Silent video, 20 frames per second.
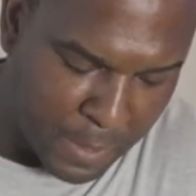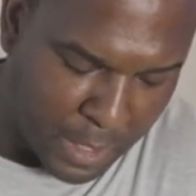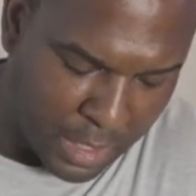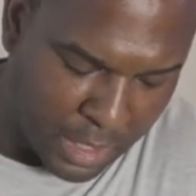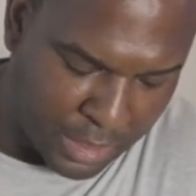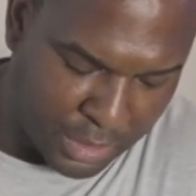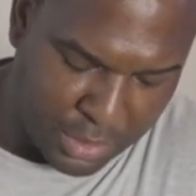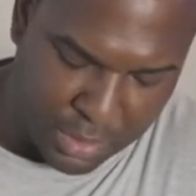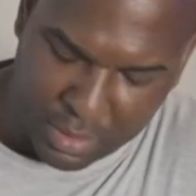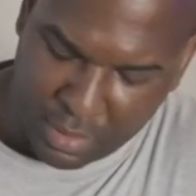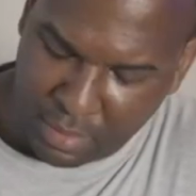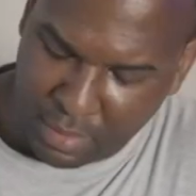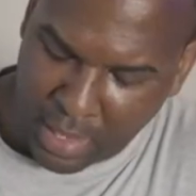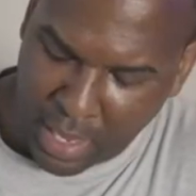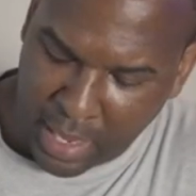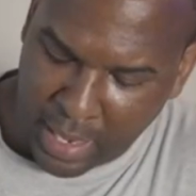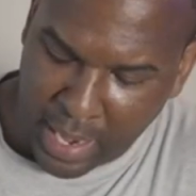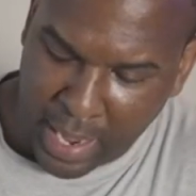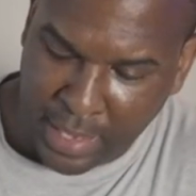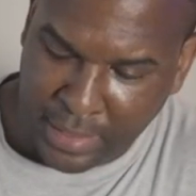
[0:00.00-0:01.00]
it's
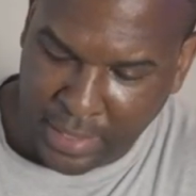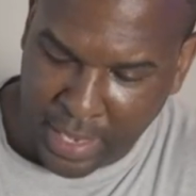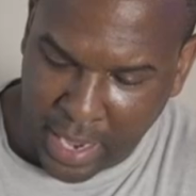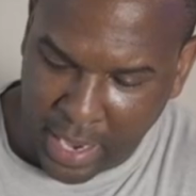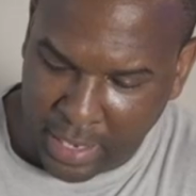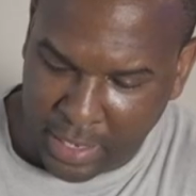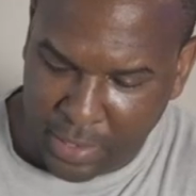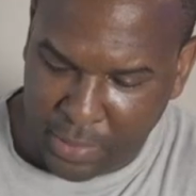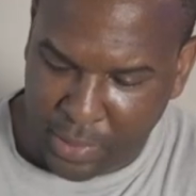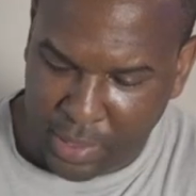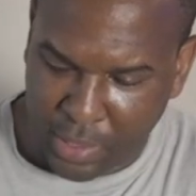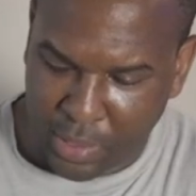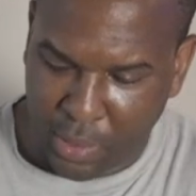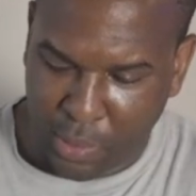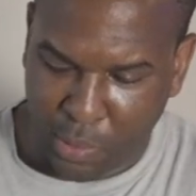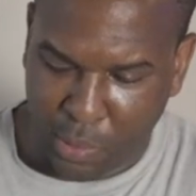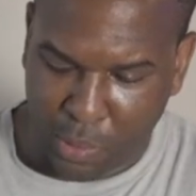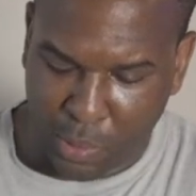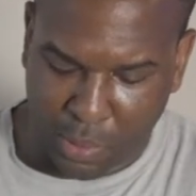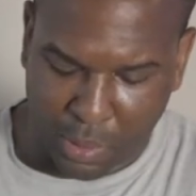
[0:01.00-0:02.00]
not as accurate
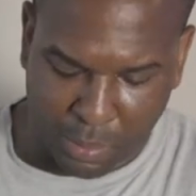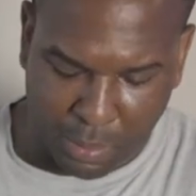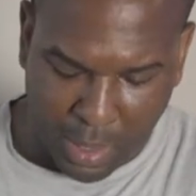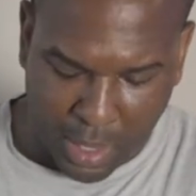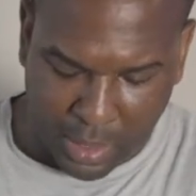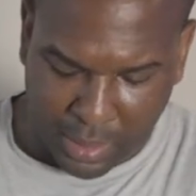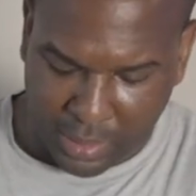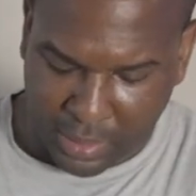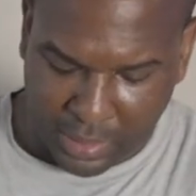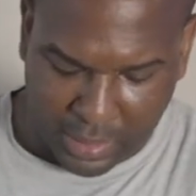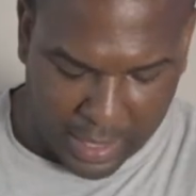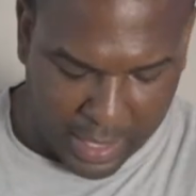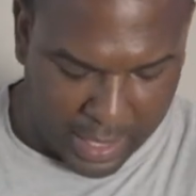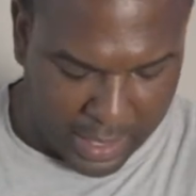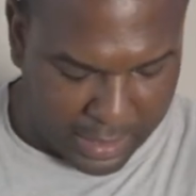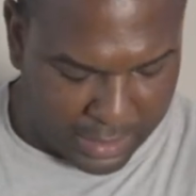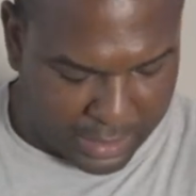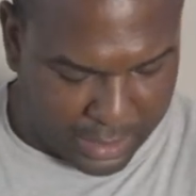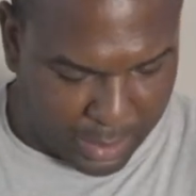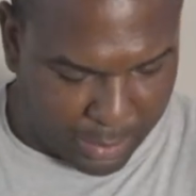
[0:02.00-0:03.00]
or modern
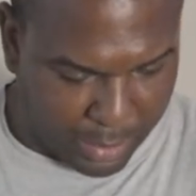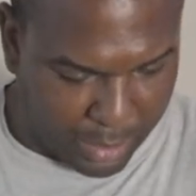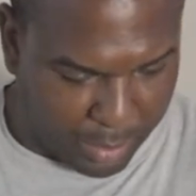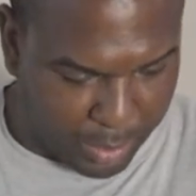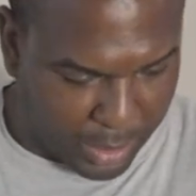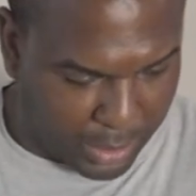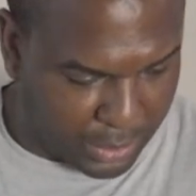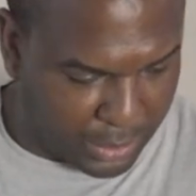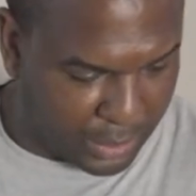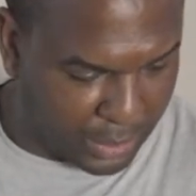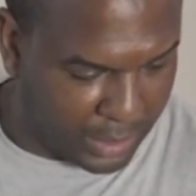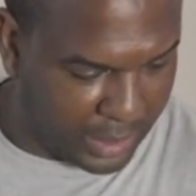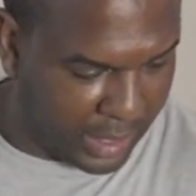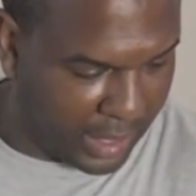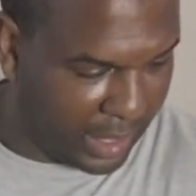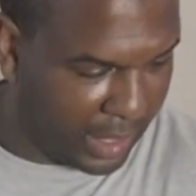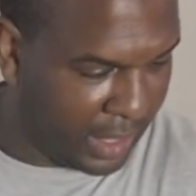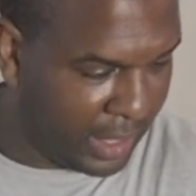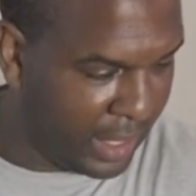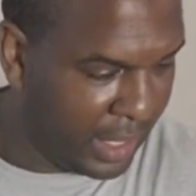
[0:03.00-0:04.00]
as some of the pistols
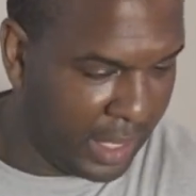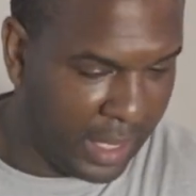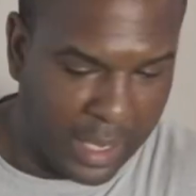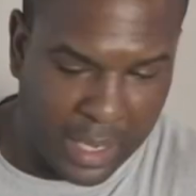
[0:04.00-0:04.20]
here